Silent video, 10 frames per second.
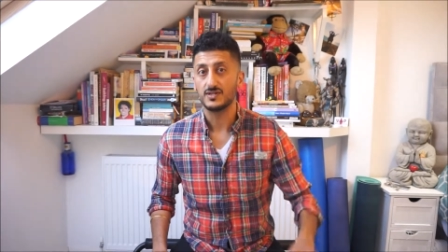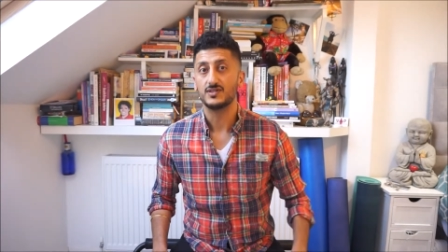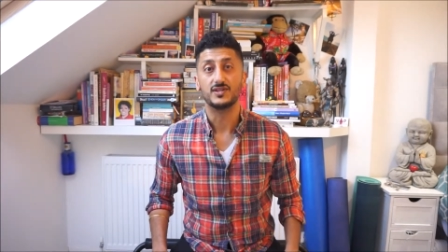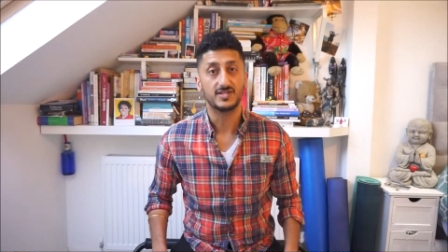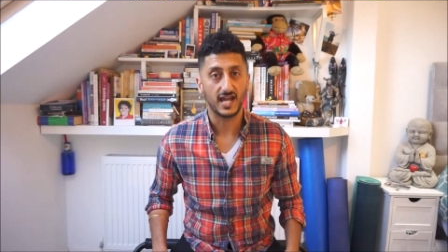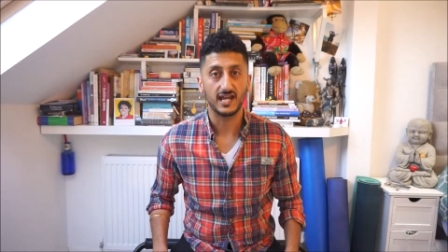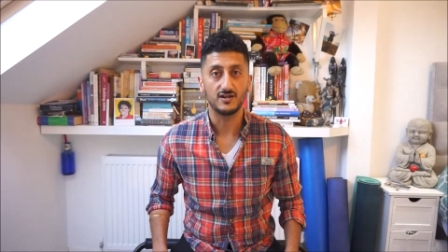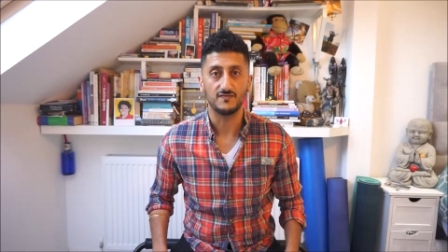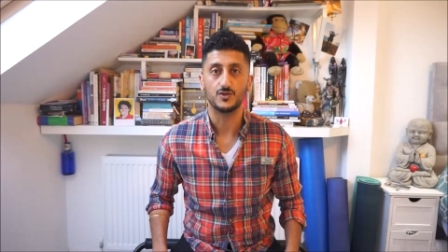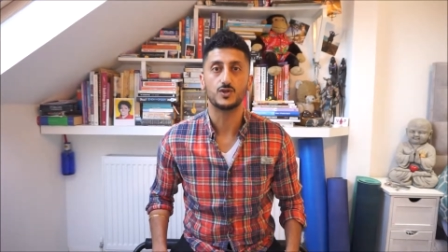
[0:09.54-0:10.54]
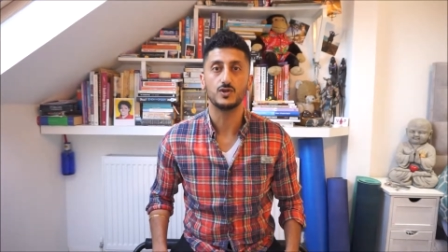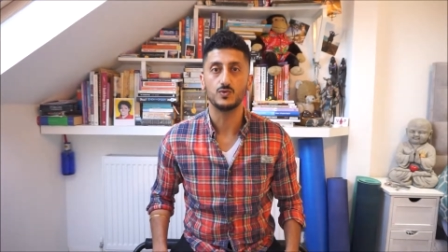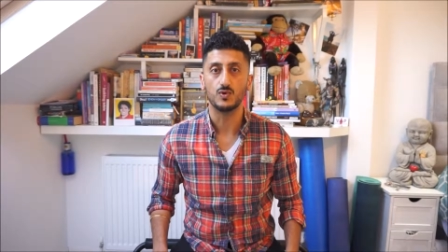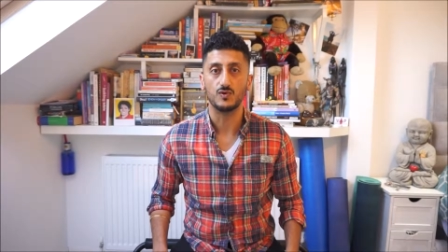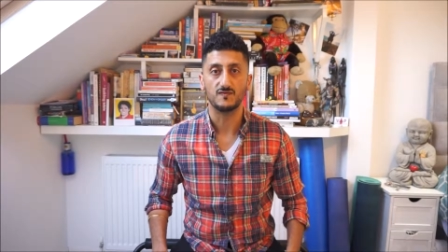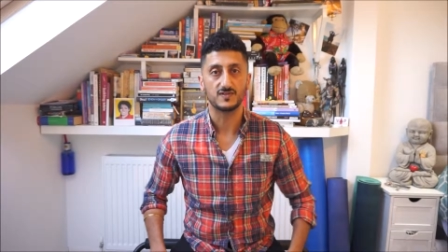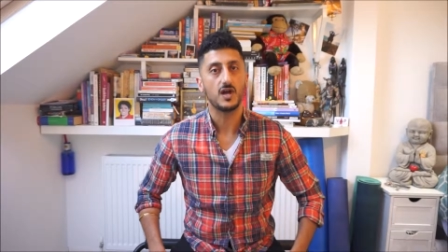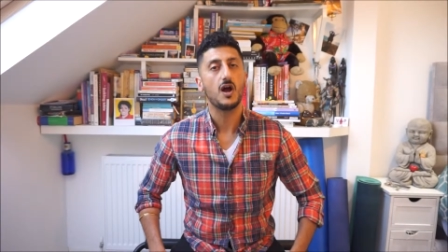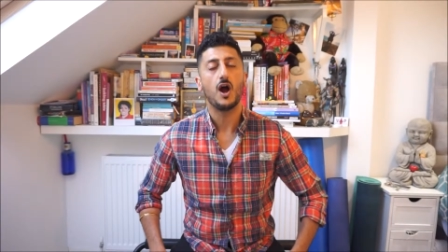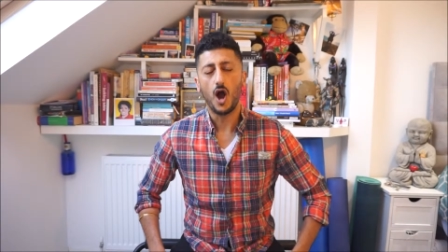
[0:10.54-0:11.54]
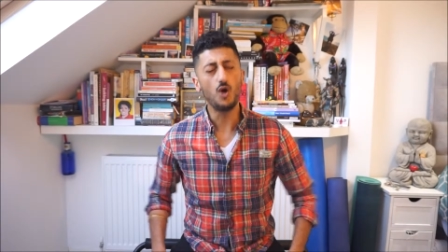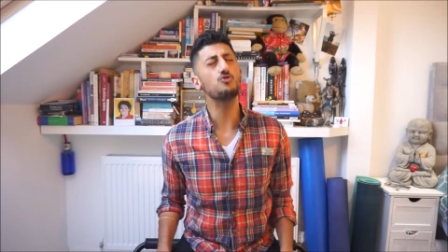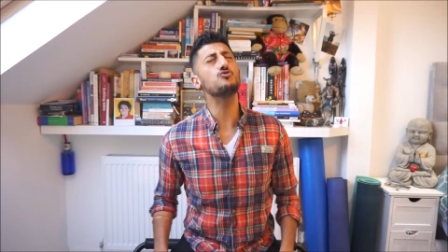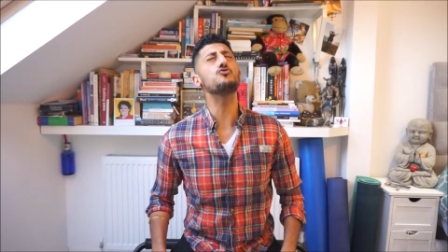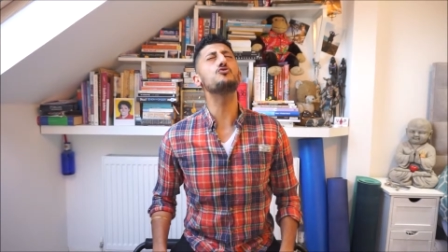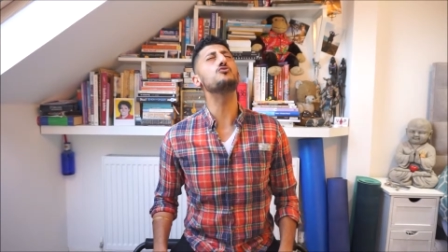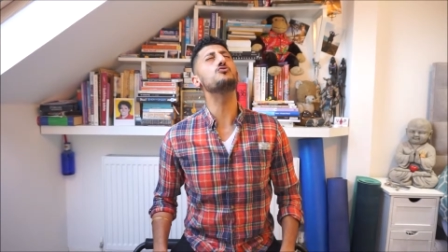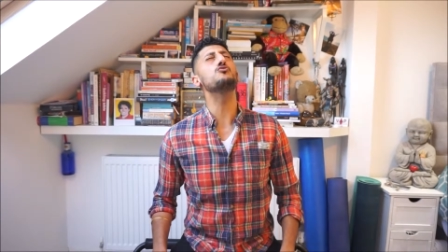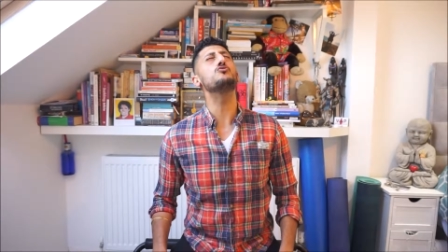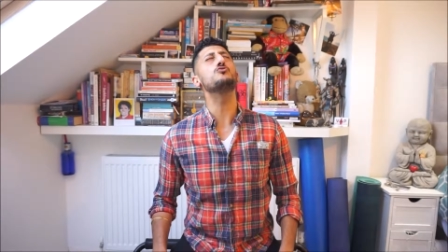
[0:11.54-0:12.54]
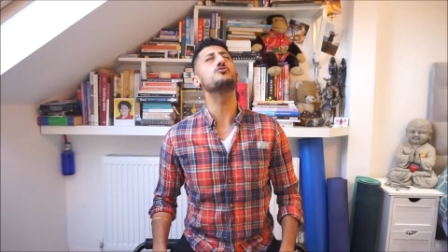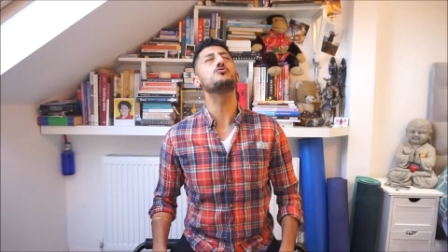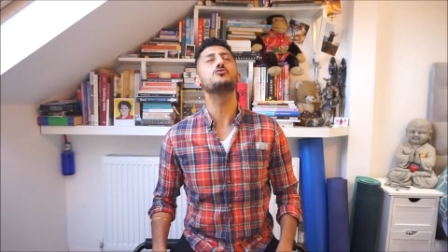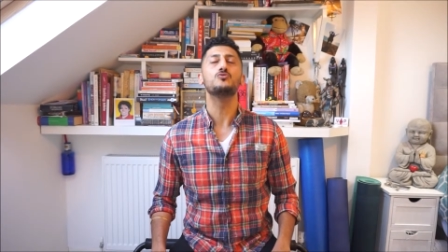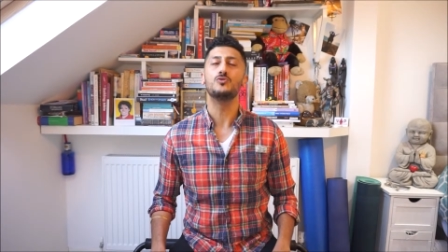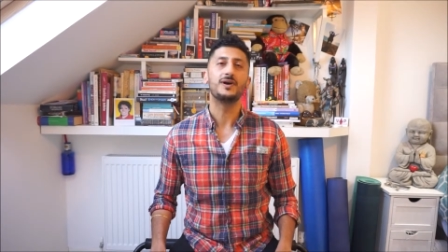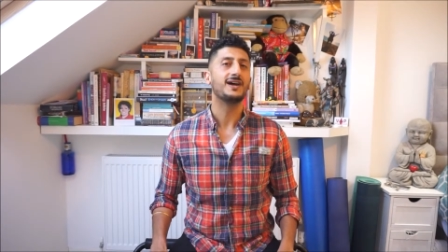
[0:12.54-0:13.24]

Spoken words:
the tale of the two wolves. Oh!